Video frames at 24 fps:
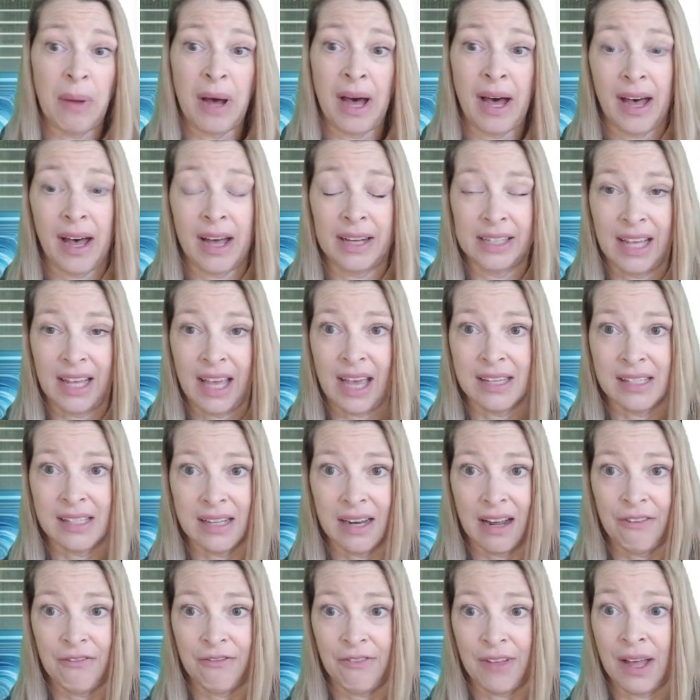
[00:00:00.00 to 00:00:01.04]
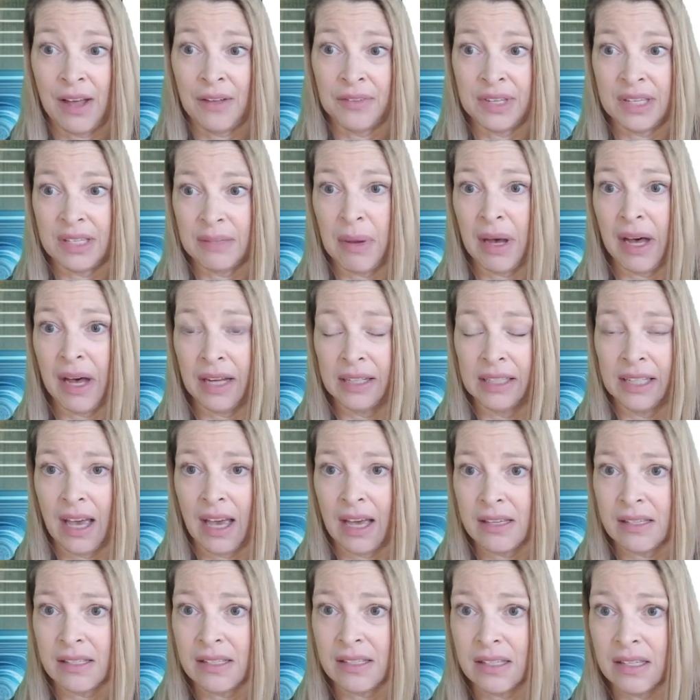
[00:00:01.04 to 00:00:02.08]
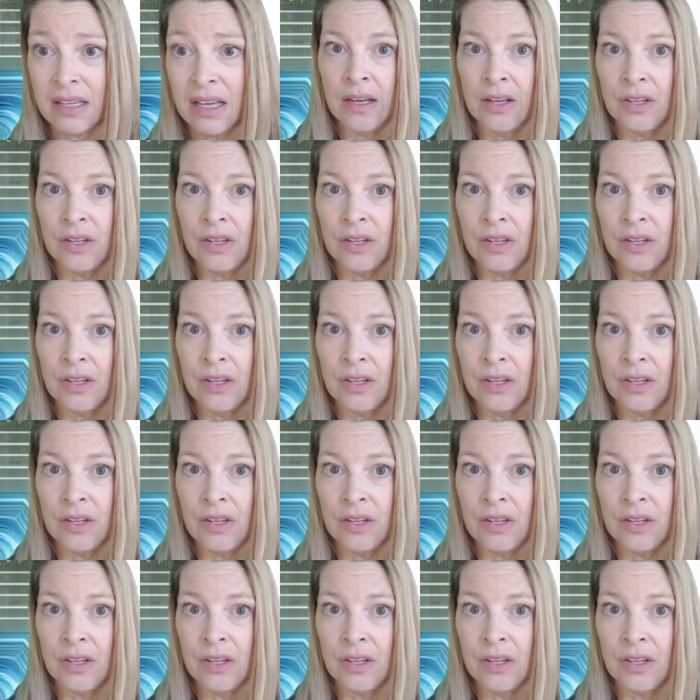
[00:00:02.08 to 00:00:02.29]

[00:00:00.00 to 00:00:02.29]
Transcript: podcast and I found these podcasts.